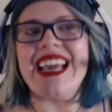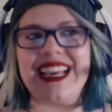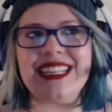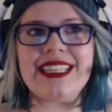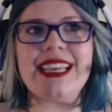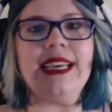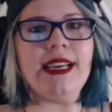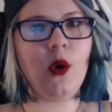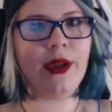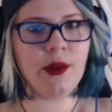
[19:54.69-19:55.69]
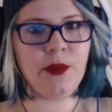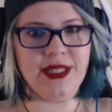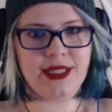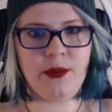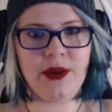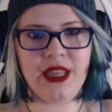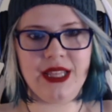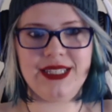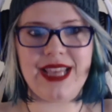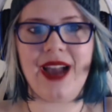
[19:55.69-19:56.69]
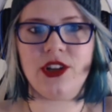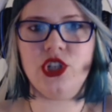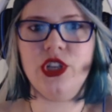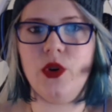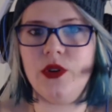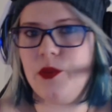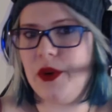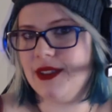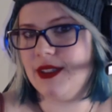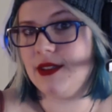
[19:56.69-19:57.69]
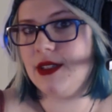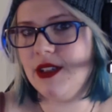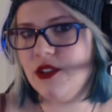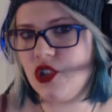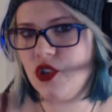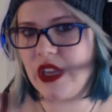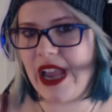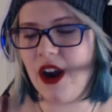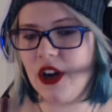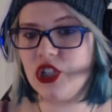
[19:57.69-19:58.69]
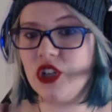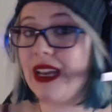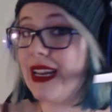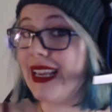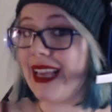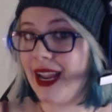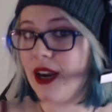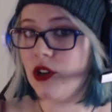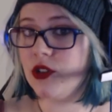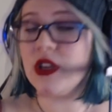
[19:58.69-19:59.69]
Is he going to be somebody that is actually going to bring sustenance to the character, that he cares